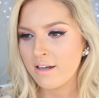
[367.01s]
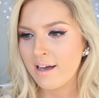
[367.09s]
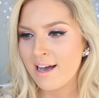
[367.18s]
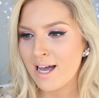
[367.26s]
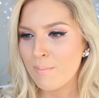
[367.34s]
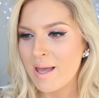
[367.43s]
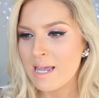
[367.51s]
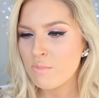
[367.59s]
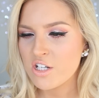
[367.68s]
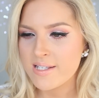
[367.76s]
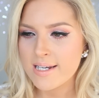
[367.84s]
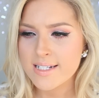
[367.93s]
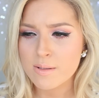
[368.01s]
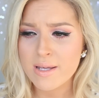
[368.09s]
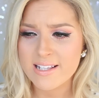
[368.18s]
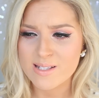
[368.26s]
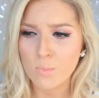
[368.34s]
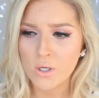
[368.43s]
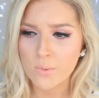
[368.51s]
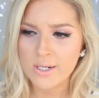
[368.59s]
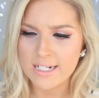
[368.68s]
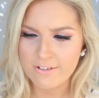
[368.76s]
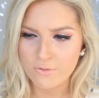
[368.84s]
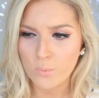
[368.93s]
Hamish said it to me this morning when he
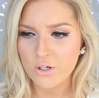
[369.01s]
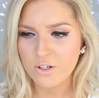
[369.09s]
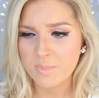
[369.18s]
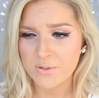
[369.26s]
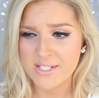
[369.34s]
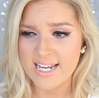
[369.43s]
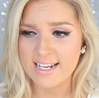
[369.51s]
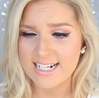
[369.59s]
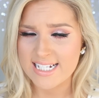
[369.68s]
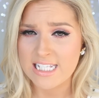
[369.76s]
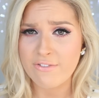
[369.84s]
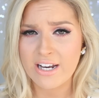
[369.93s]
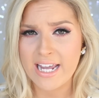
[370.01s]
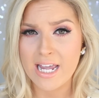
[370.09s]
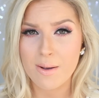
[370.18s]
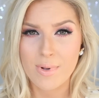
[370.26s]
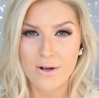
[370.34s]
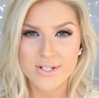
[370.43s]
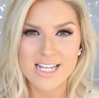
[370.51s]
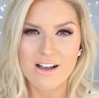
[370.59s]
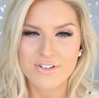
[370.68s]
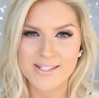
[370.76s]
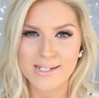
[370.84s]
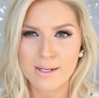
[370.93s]
left for work, but it was at like 7 AM and I was half
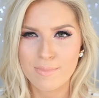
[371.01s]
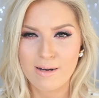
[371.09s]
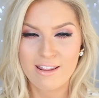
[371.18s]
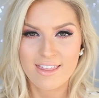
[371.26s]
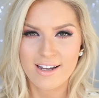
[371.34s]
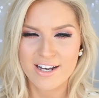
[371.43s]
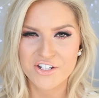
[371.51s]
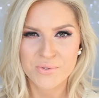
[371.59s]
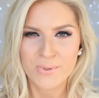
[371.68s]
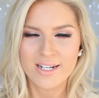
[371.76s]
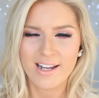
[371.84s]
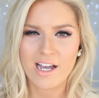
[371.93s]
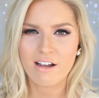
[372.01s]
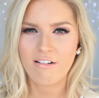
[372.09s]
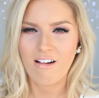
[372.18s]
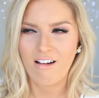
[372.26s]
asleep and I think I just went like,